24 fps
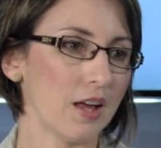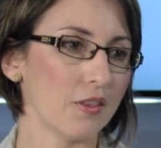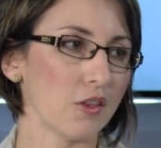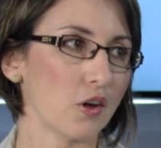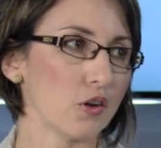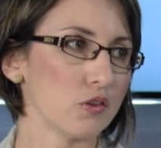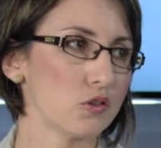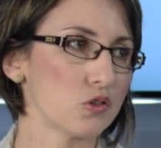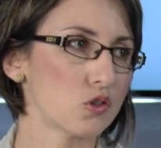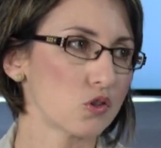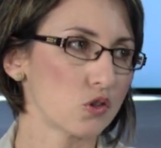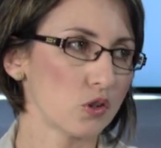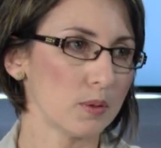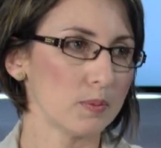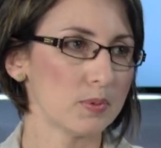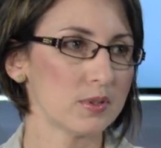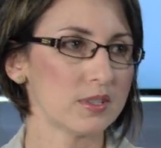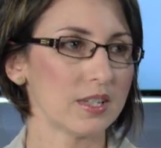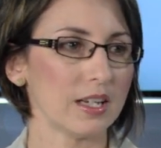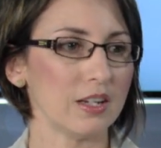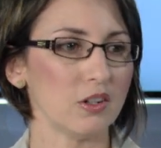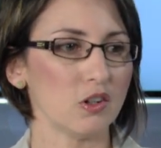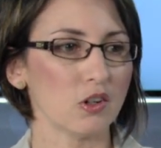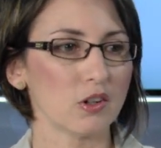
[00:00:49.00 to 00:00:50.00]
those
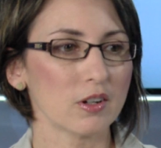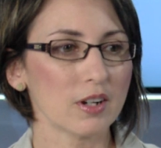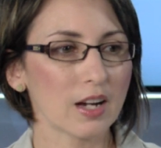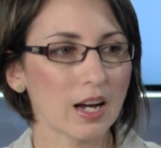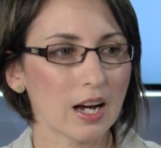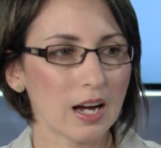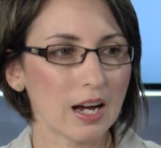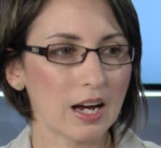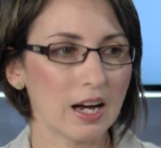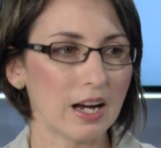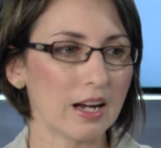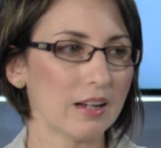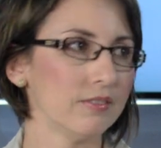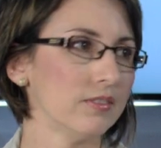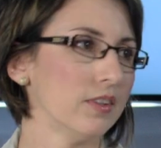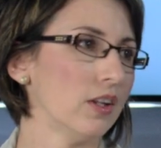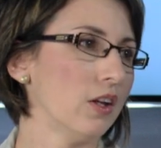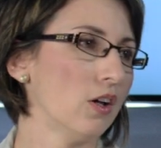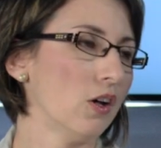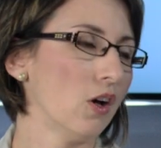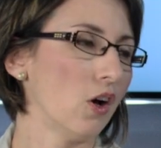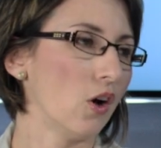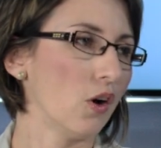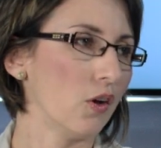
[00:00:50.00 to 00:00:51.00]
trips in your car,
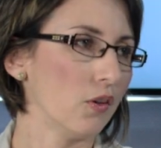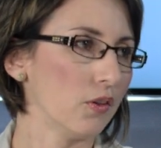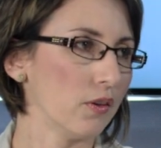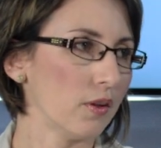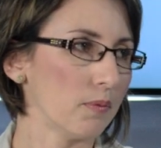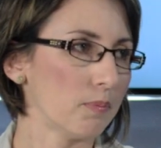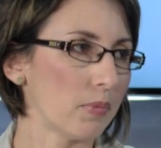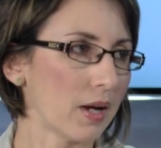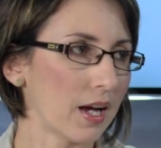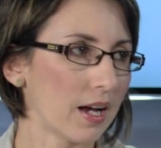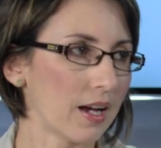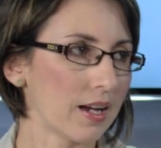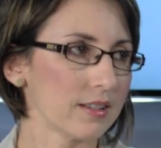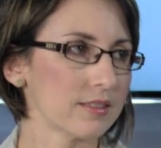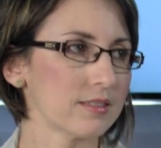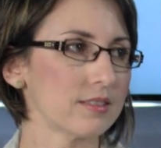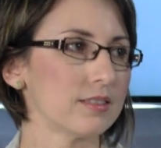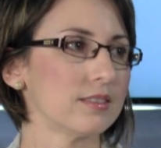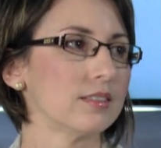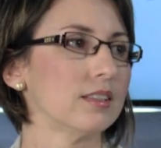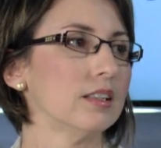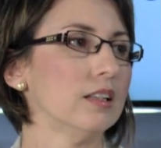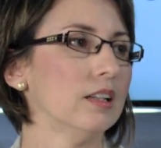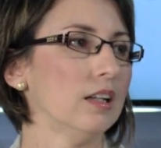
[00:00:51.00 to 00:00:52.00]
on the
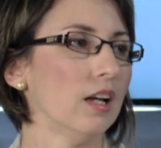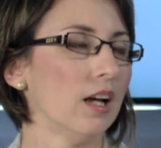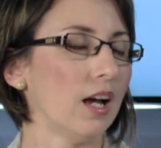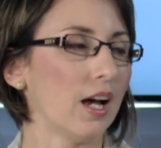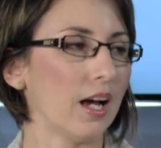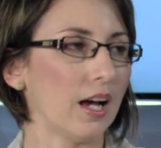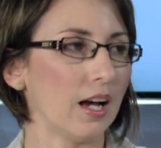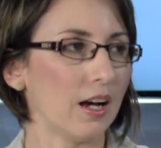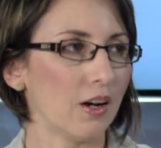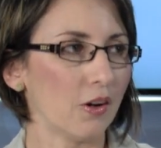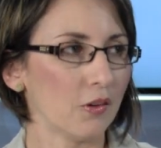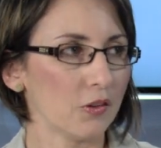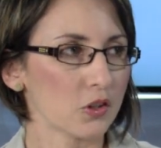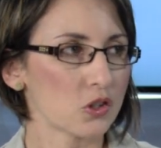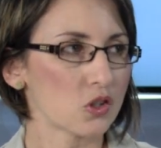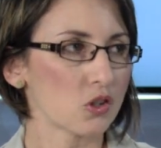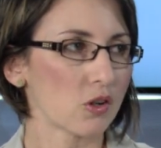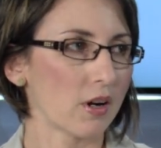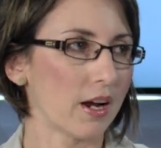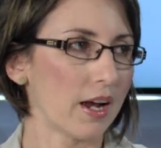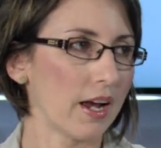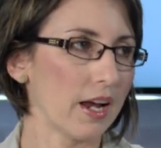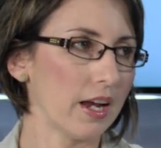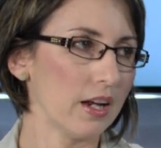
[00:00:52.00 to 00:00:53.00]
bus, on the
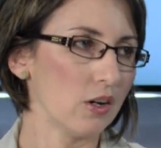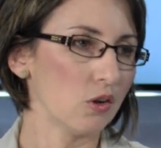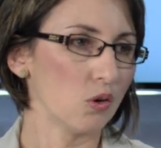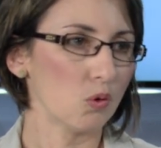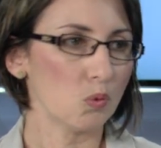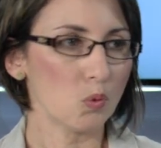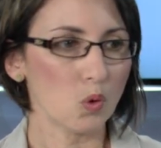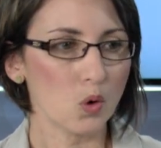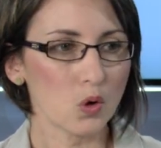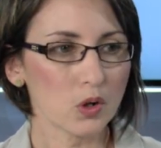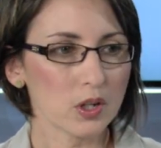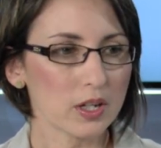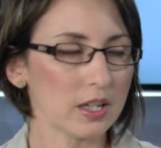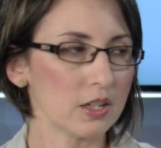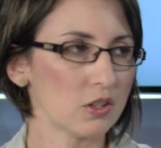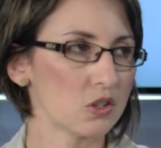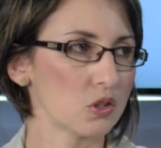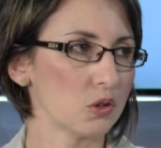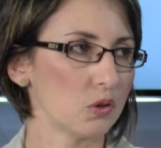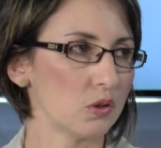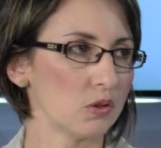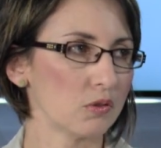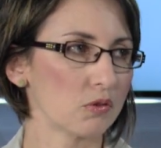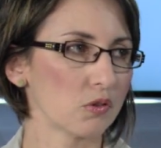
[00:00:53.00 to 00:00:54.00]
train, or walking
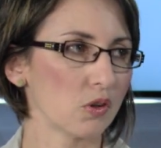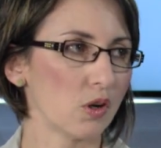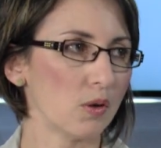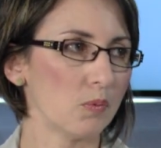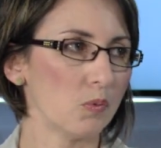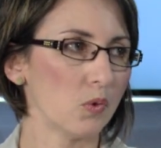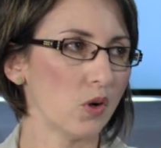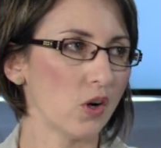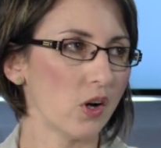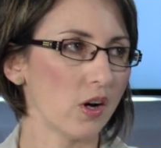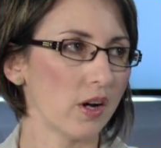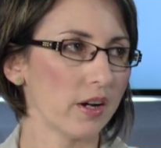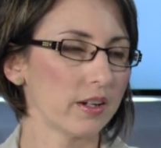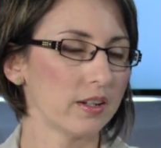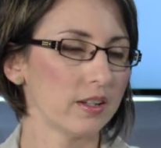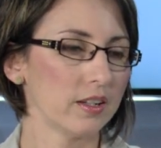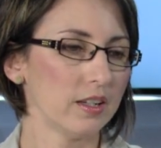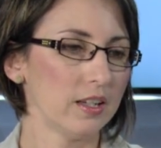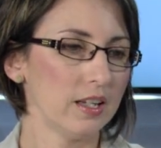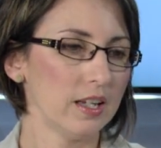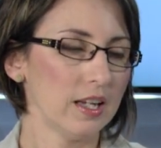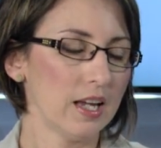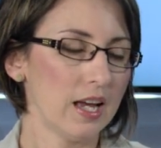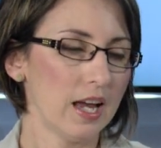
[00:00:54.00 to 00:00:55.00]
to and from work.
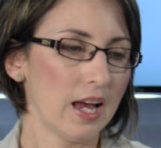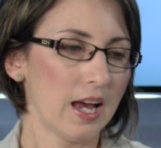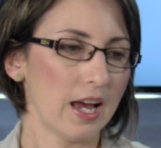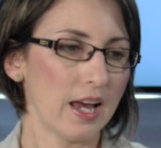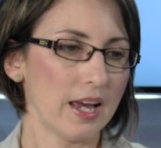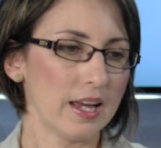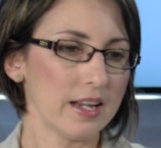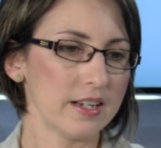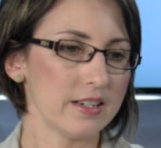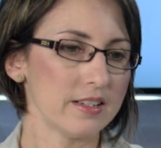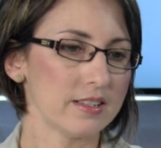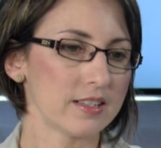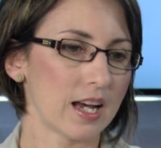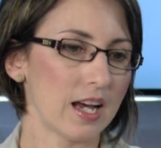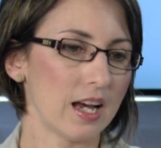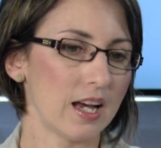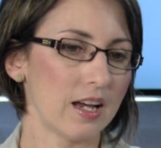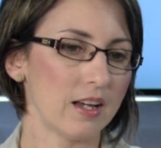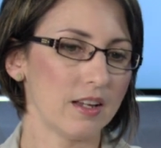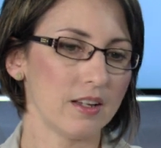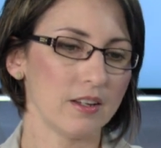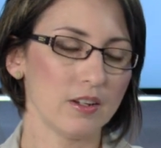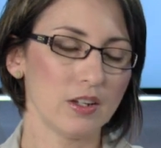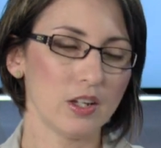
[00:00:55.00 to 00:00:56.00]
And
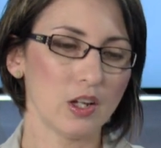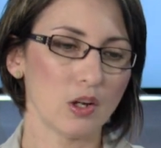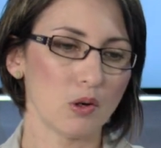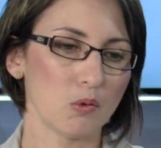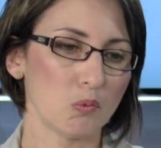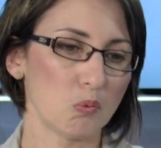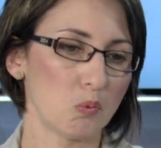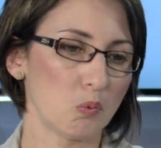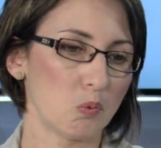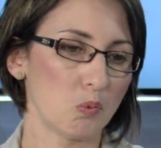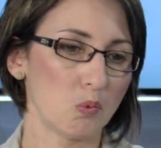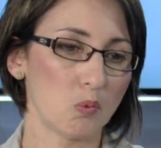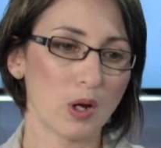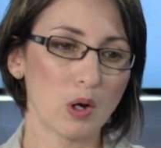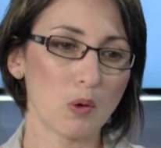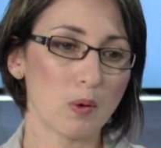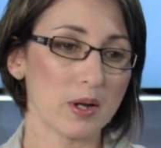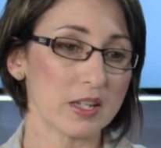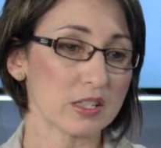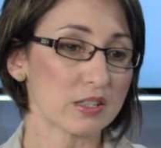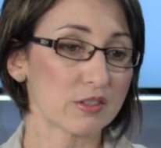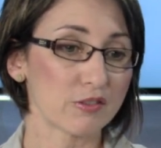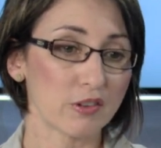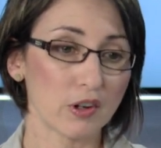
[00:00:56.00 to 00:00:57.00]
we
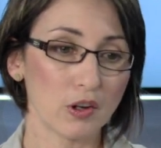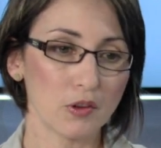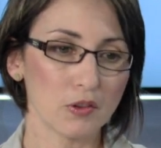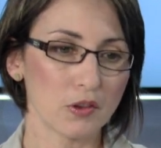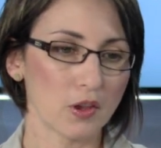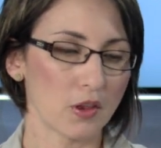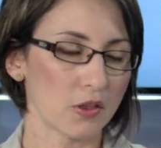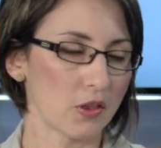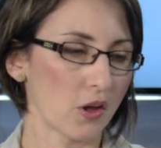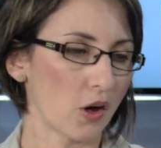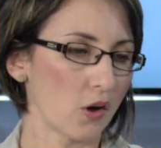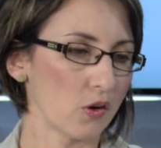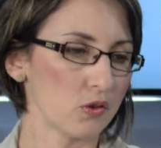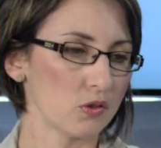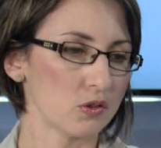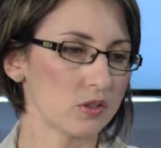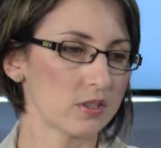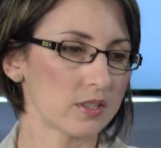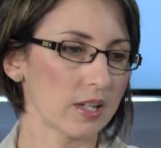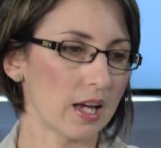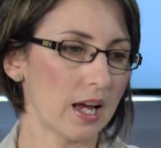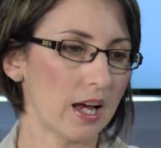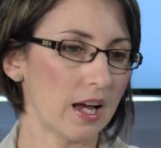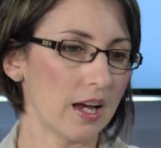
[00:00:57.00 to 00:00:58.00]
always felt that
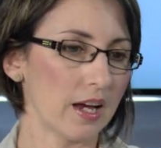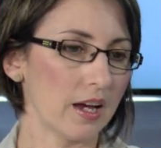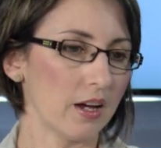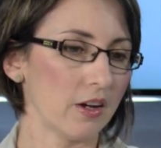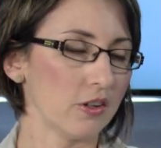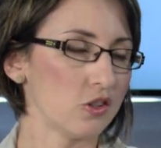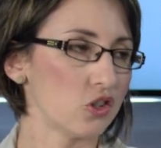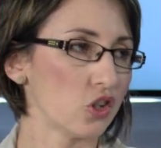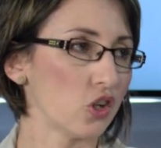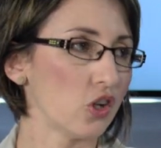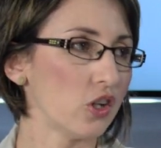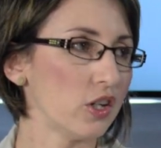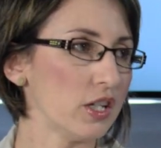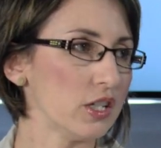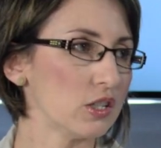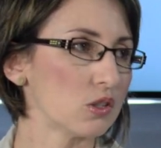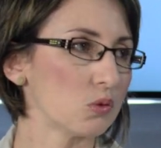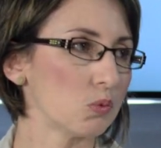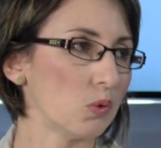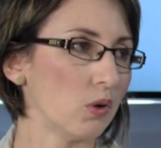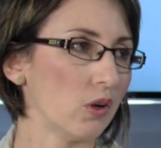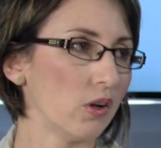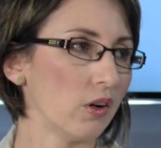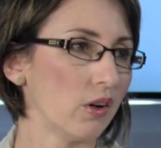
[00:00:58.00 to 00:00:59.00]
those
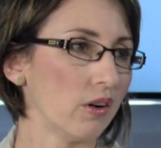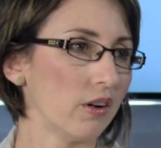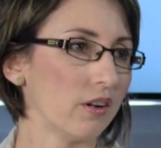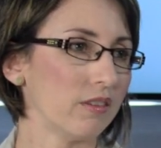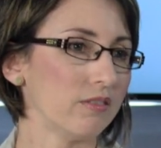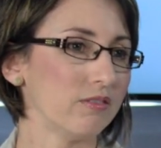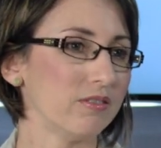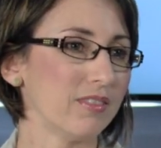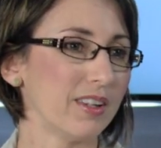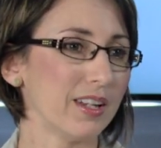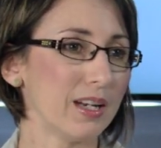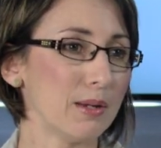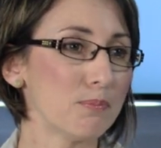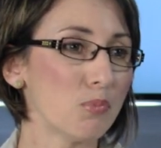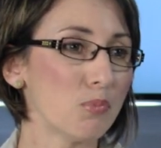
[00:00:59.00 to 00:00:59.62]
journeys were an